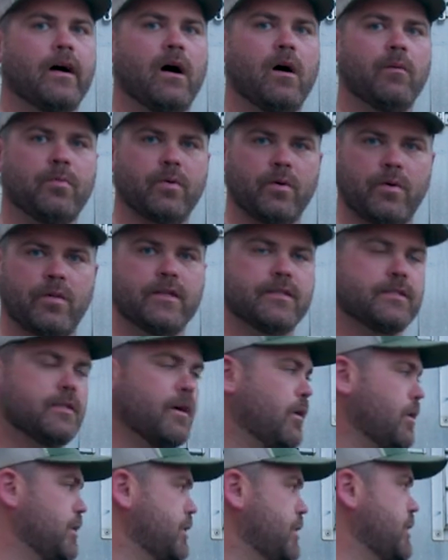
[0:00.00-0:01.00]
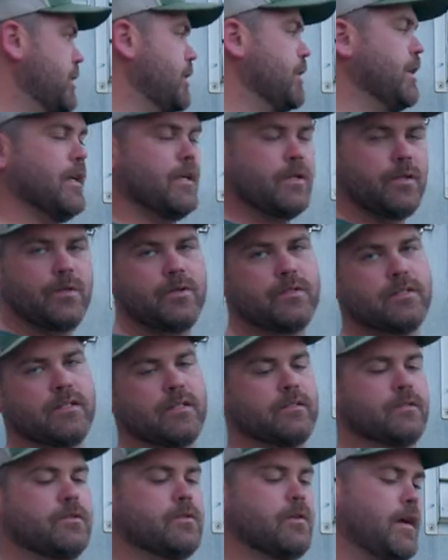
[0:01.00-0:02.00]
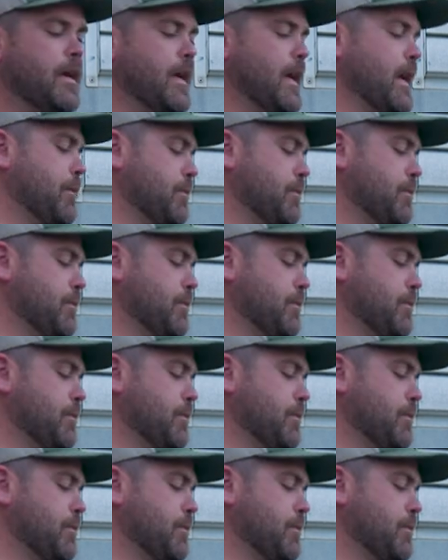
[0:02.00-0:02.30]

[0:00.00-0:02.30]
I'll pull this out, shoot it, use it as a training